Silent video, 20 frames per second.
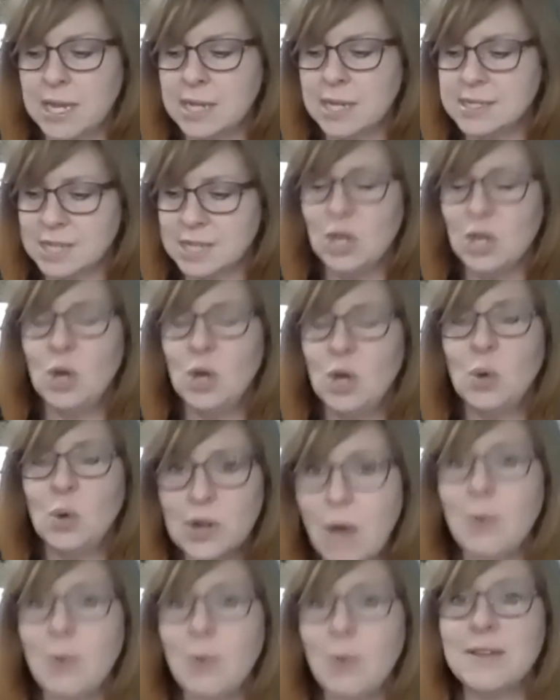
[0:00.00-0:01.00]

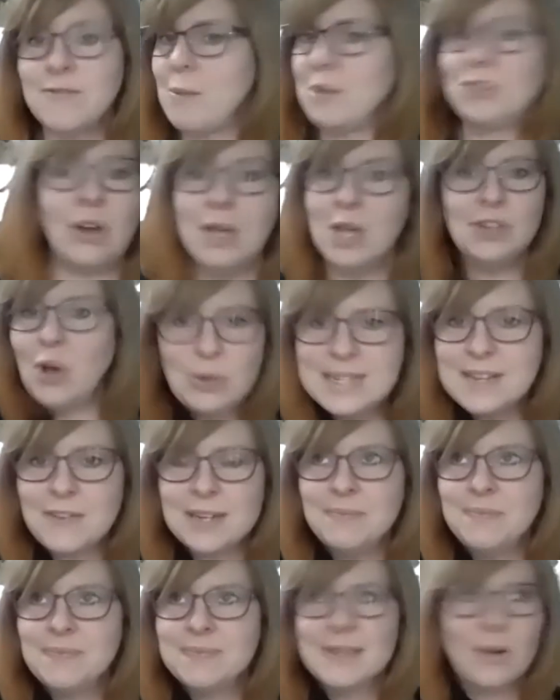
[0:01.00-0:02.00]
way of producing and
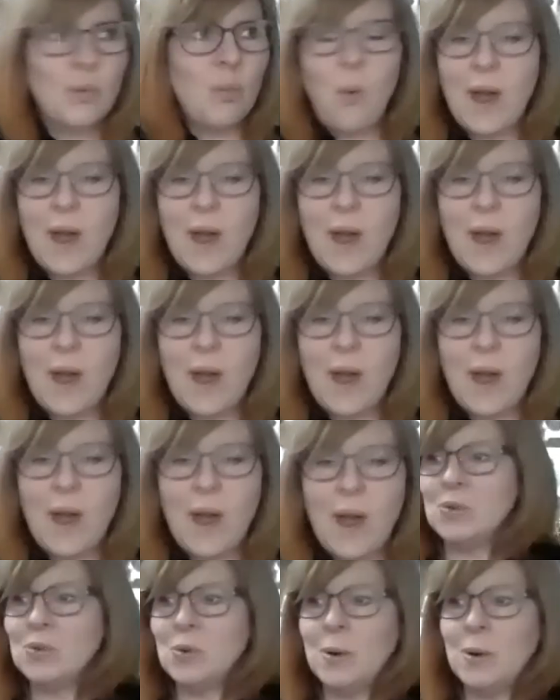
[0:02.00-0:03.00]
consuming
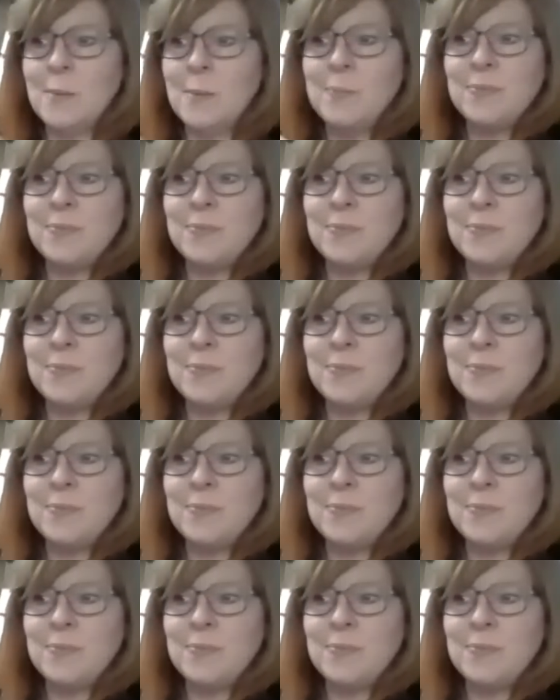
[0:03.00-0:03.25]
to